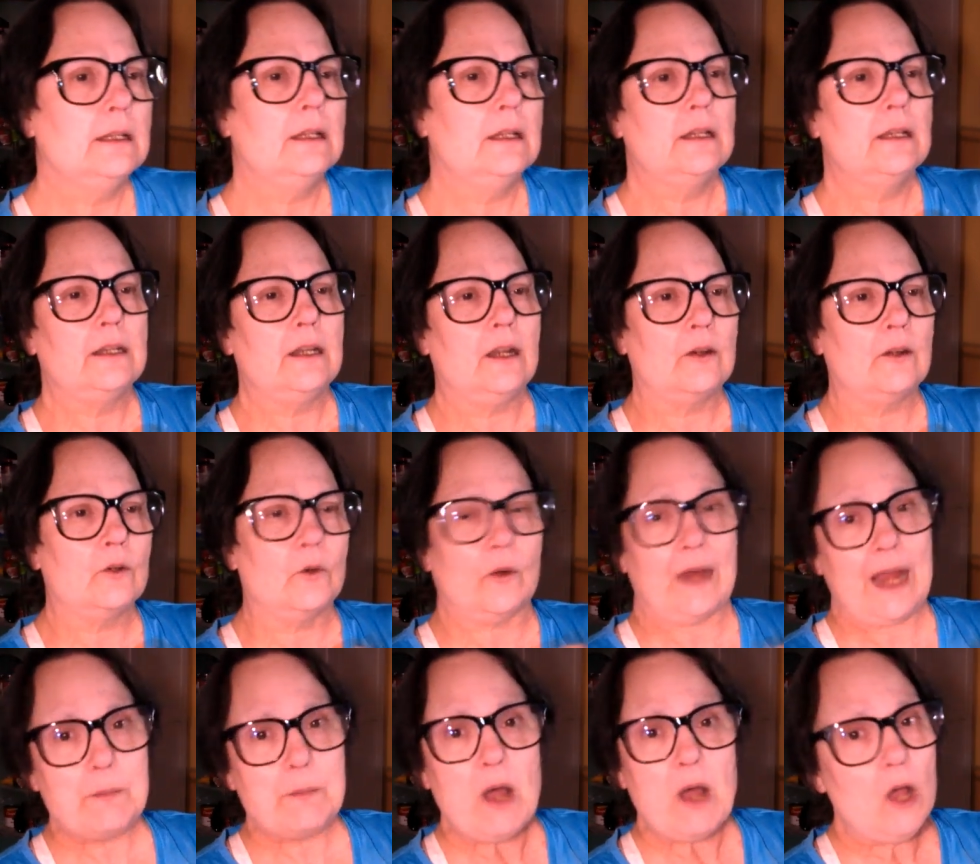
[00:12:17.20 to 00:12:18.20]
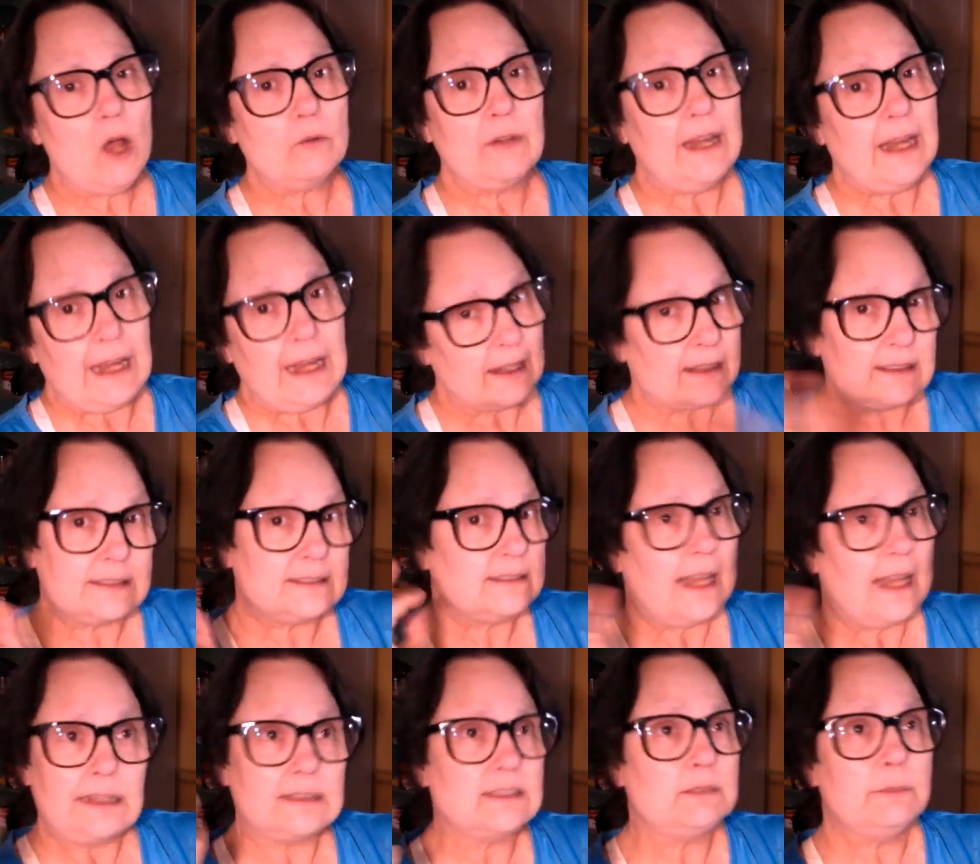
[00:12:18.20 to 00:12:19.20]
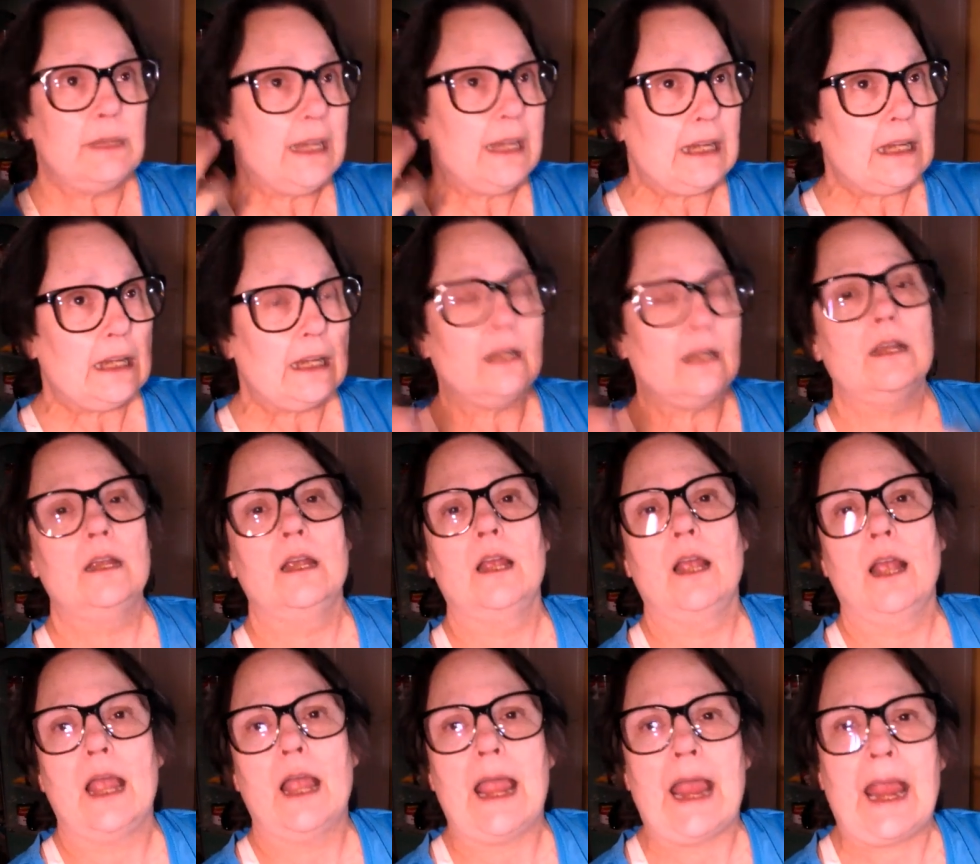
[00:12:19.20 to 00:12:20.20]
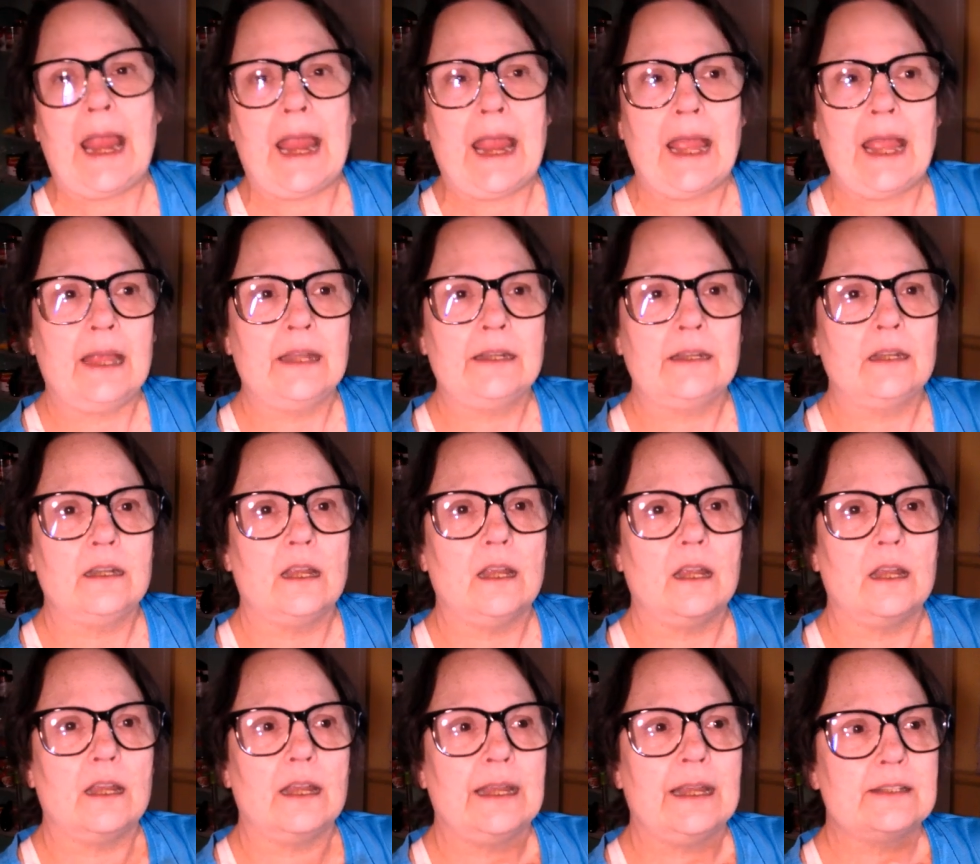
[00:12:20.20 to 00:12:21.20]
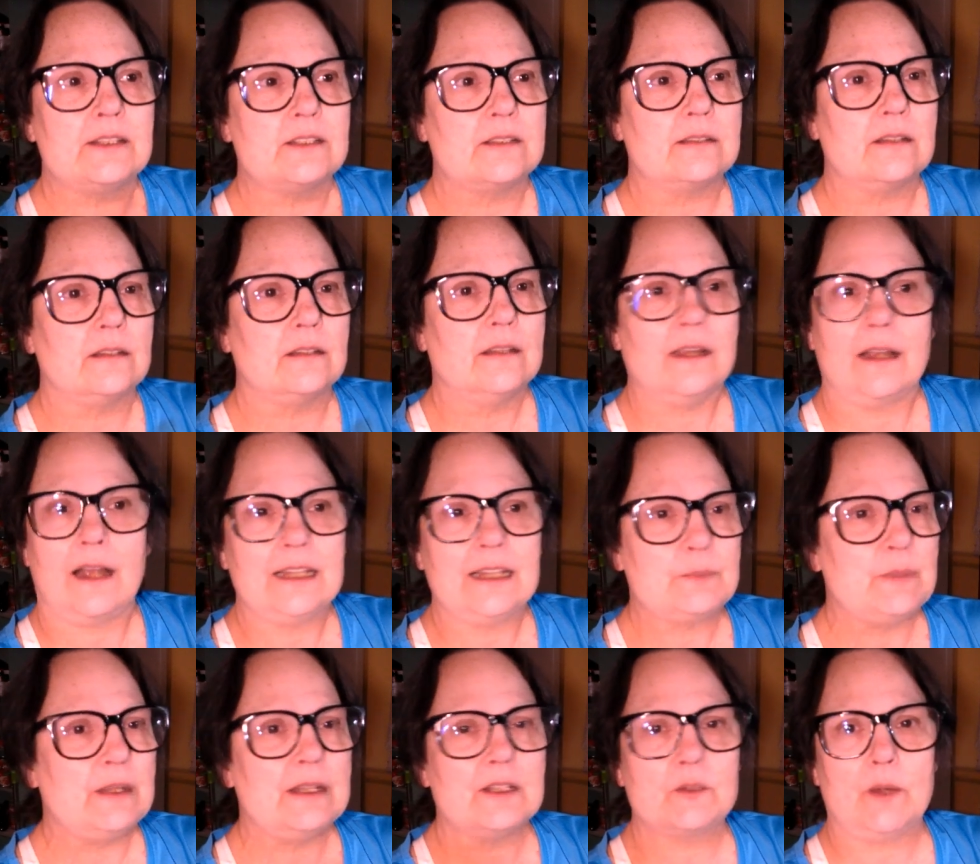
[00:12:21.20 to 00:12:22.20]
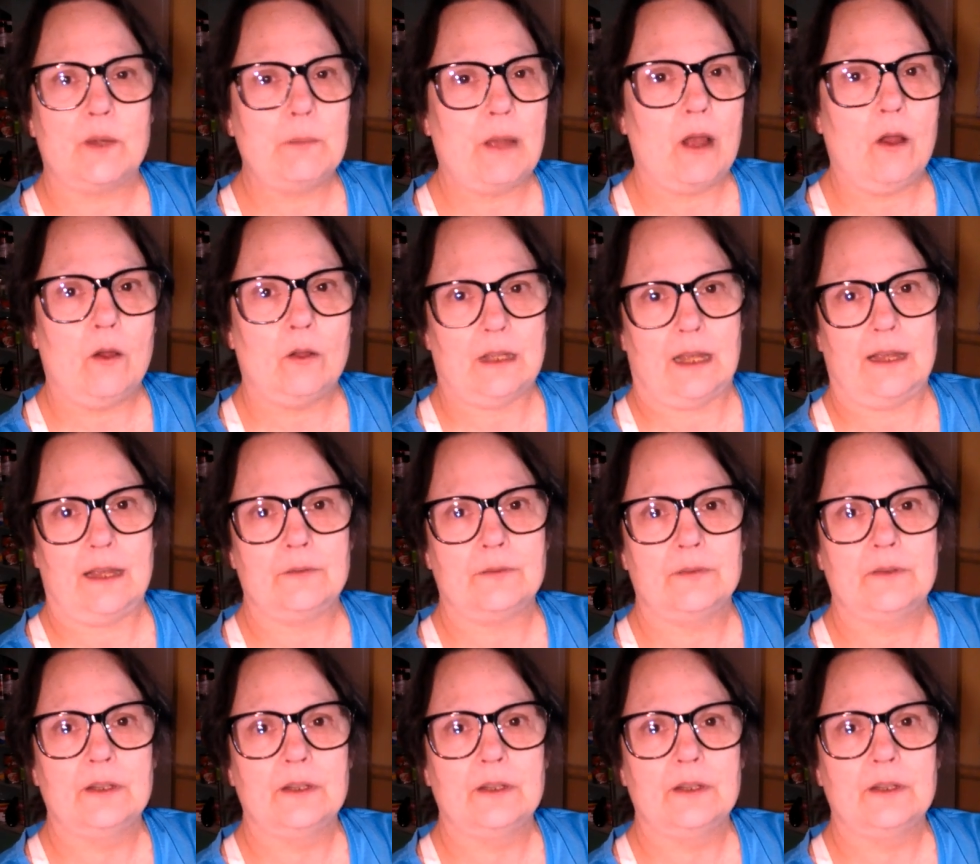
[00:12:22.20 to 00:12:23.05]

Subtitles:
You know, Grandma Rex. That's me. And it's been this way my whole life.